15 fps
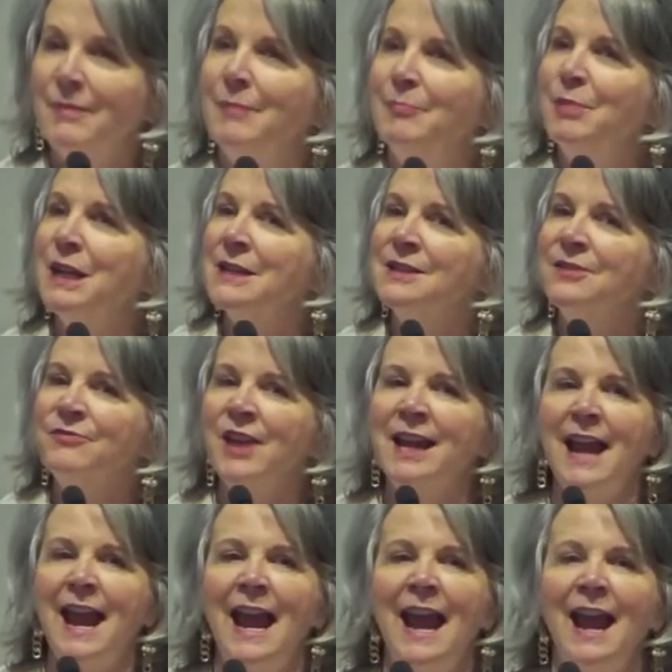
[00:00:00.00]
Because if they
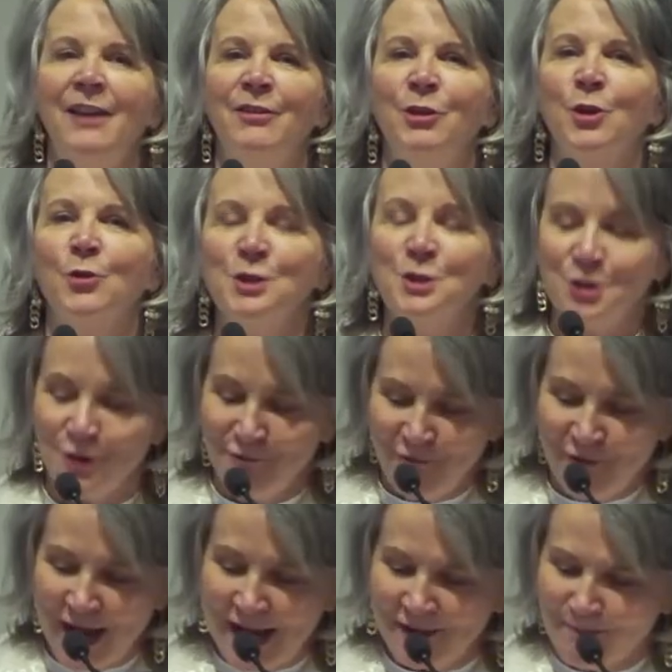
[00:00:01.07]
had, the Christian
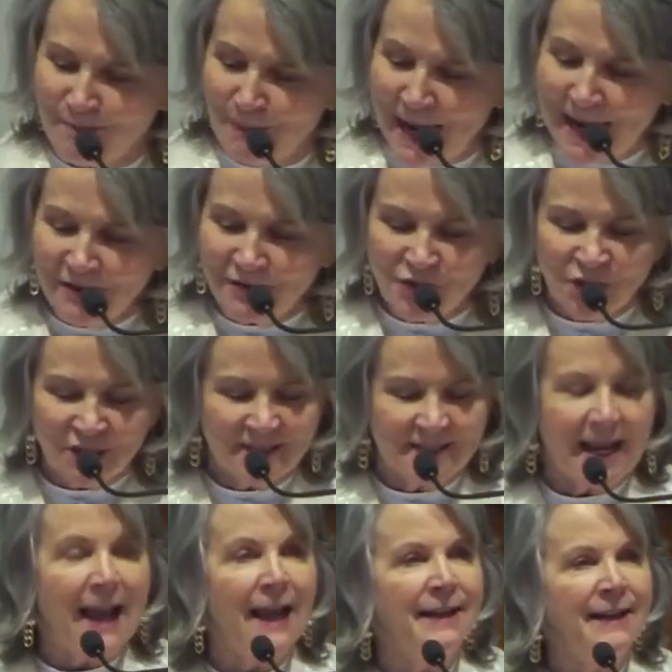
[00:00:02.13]
faith may have just
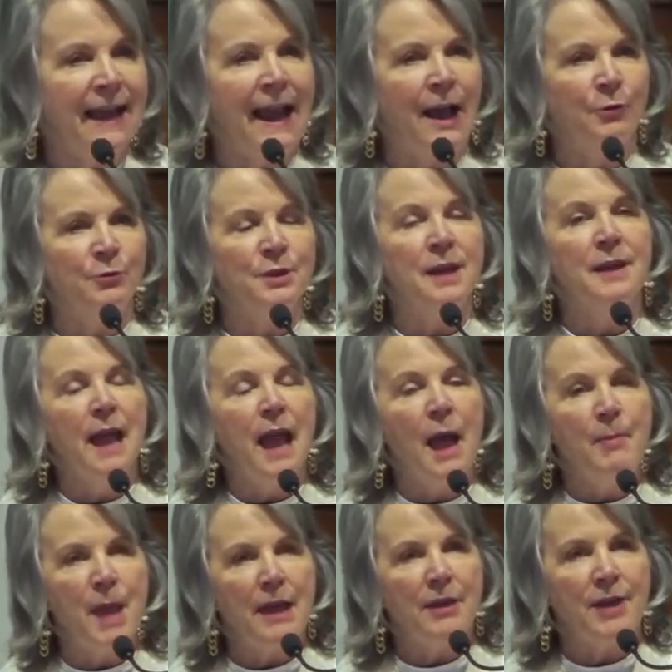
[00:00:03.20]
died out
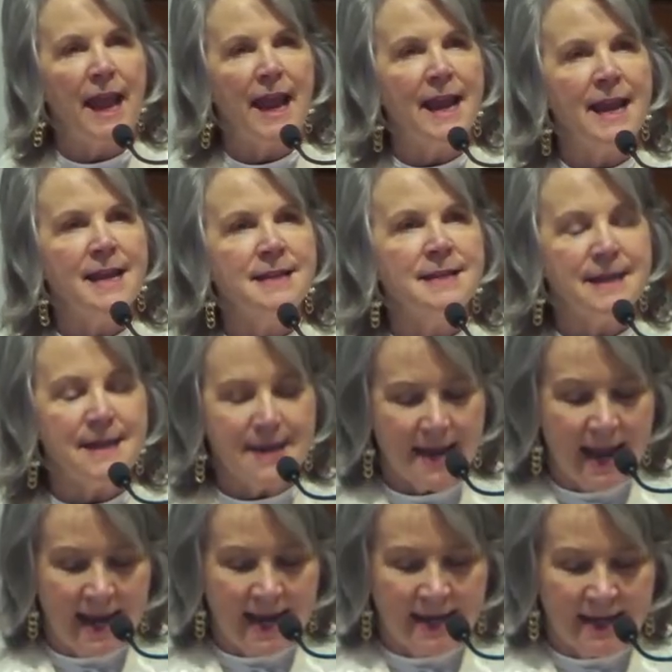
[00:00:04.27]
about AD
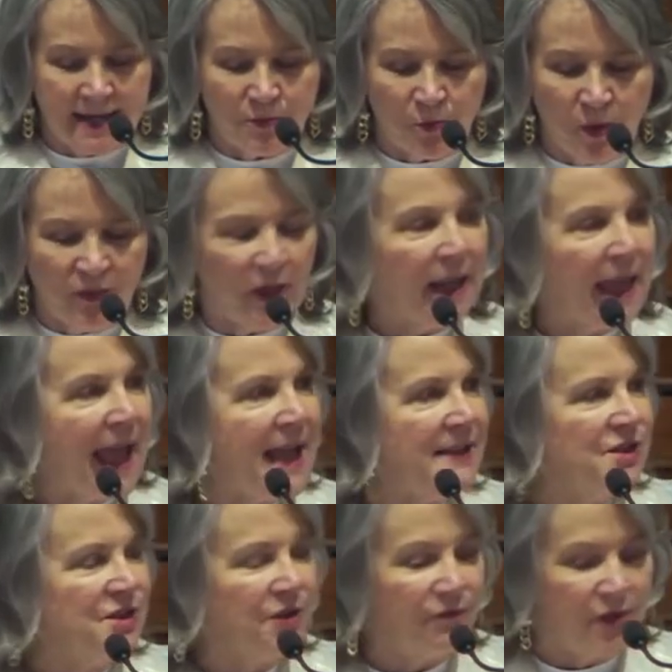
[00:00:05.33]
80 when the
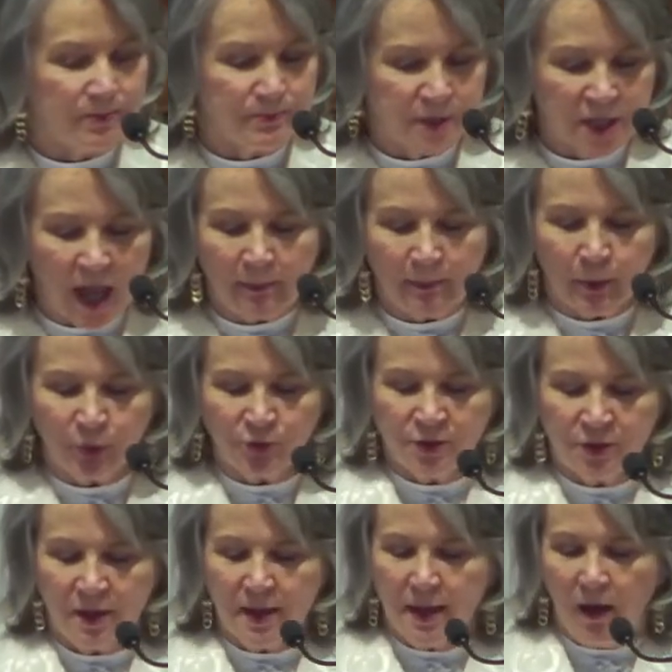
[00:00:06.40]
last of them
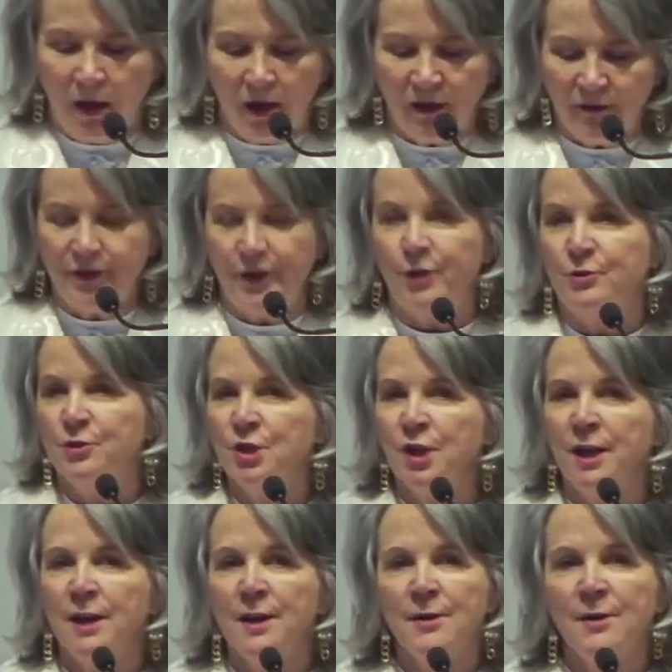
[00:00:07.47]
toppled off their
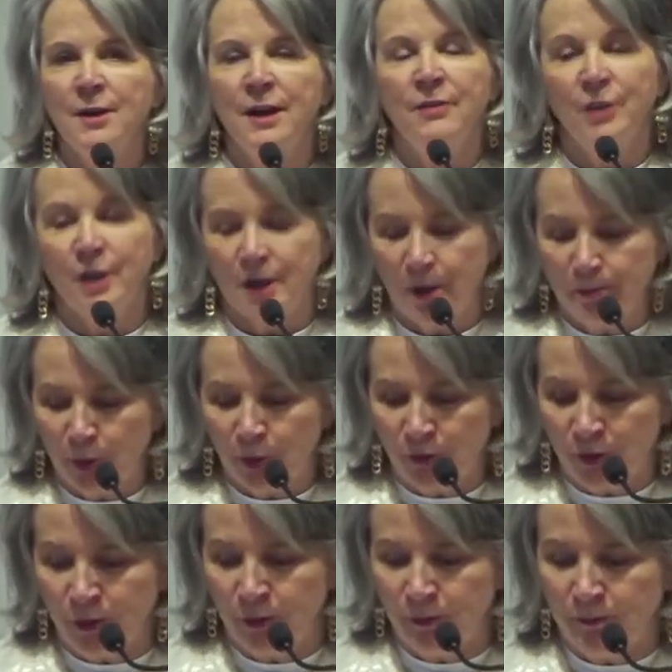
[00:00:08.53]
chair in the upper
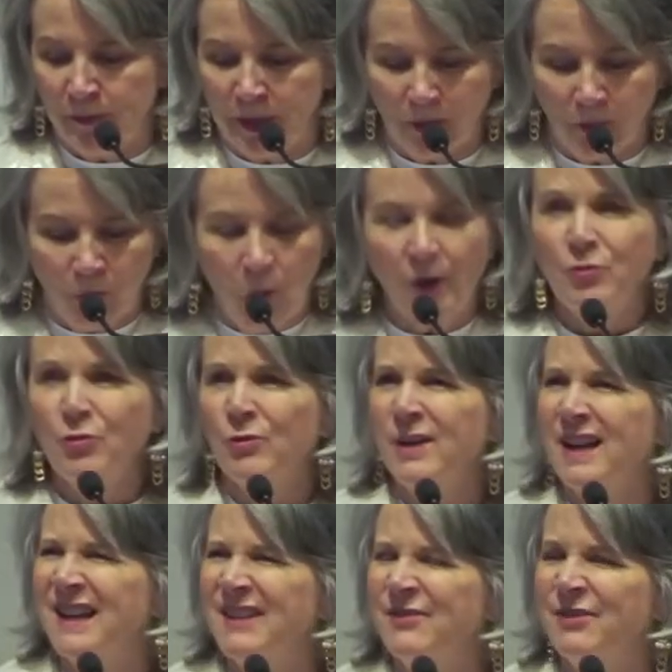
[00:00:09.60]
room,
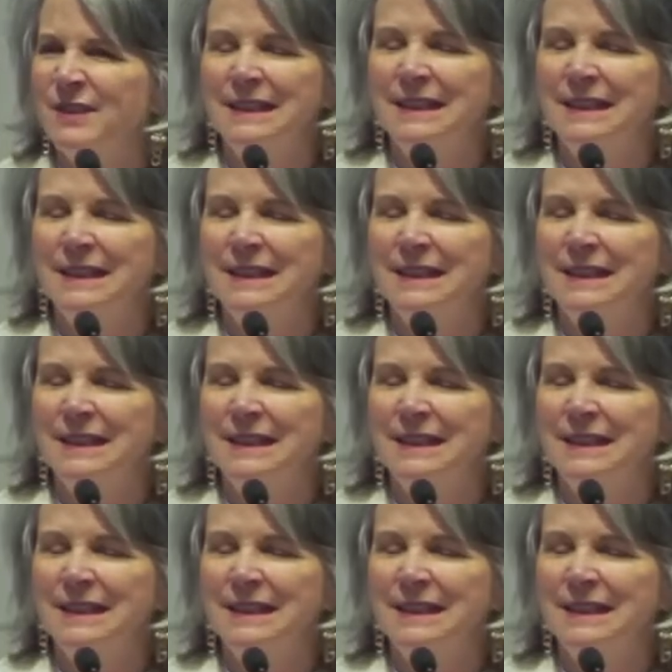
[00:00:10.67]
wondering if